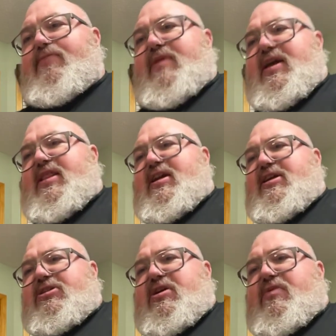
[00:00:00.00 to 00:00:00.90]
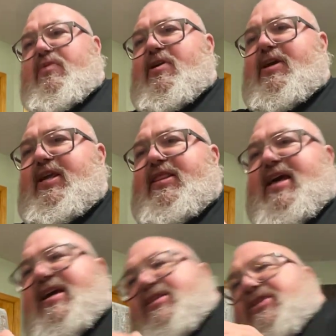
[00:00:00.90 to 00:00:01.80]
And then I start working
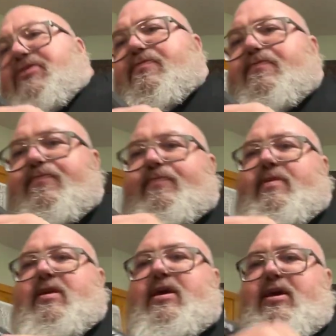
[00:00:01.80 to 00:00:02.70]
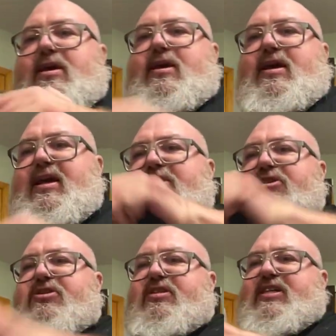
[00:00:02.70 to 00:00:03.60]
that tube
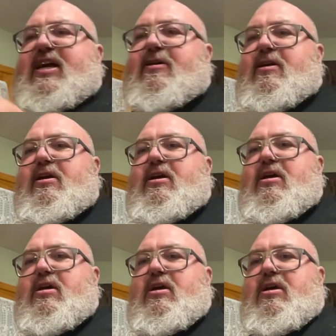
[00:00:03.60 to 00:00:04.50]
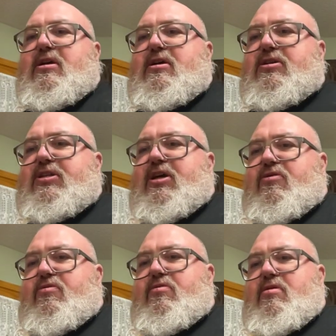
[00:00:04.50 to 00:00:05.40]
into the tire.
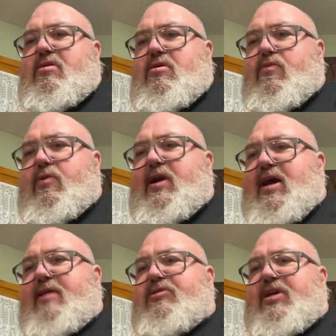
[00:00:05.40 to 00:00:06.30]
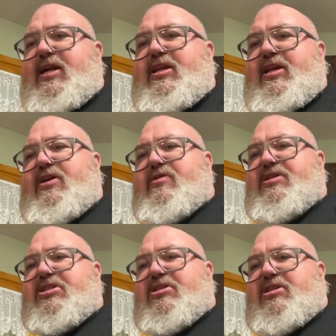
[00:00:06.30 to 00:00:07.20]
So what I'm trying to do is
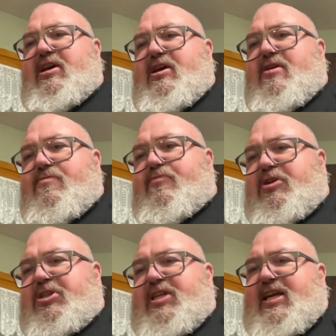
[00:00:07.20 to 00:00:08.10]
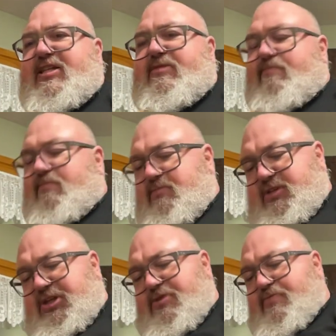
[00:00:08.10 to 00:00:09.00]
just push that
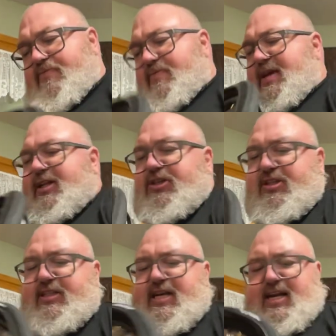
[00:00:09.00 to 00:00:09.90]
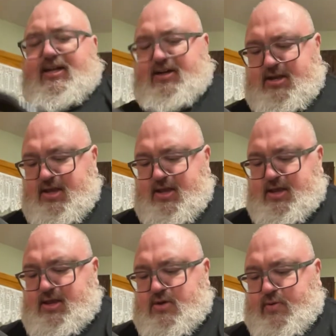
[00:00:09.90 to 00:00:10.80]
tube into the tire
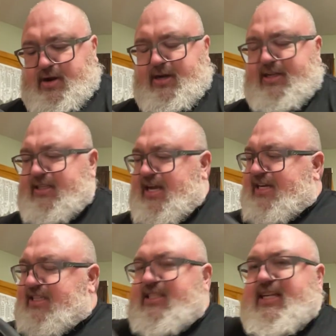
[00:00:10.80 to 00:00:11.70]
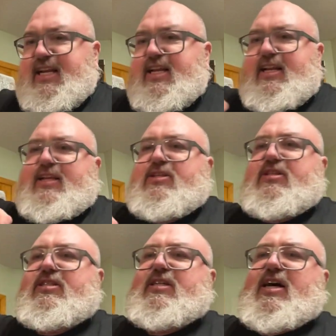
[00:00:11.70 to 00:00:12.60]
where it's kind of seated into
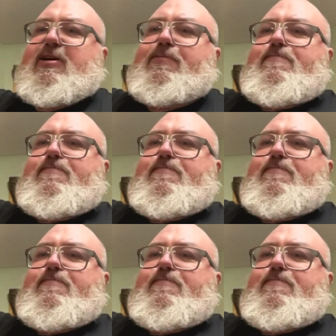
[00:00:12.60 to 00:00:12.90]
the tire.